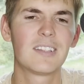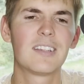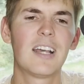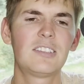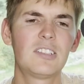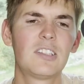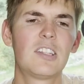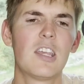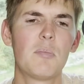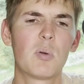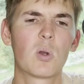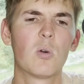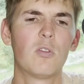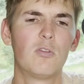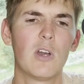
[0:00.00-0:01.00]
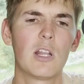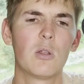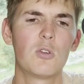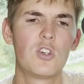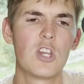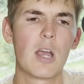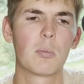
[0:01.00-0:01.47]
that's a typical fellow
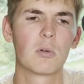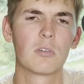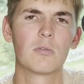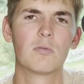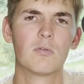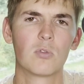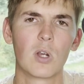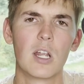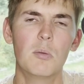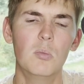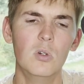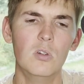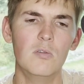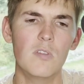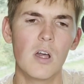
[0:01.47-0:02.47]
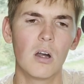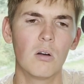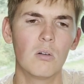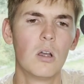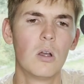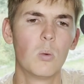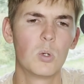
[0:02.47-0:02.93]
shepherd friend move though.